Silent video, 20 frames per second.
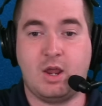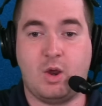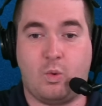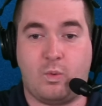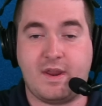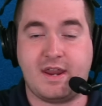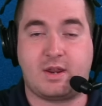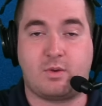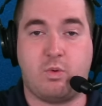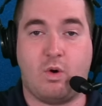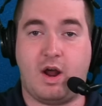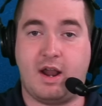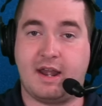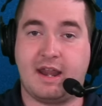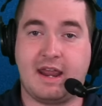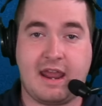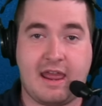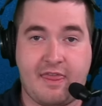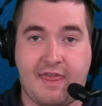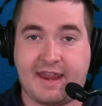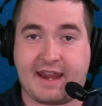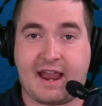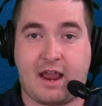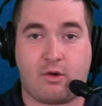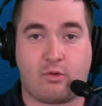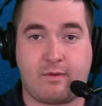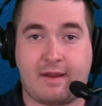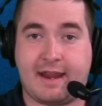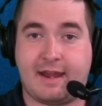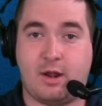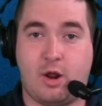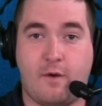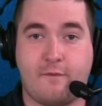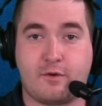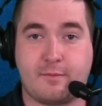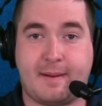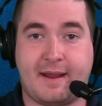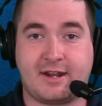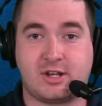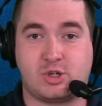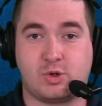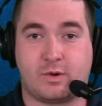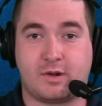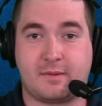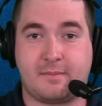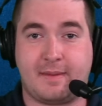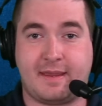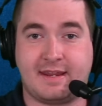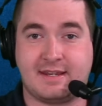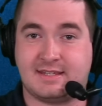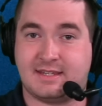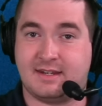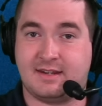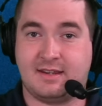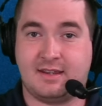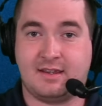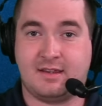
Week one, they got ran over by Jordan Mason.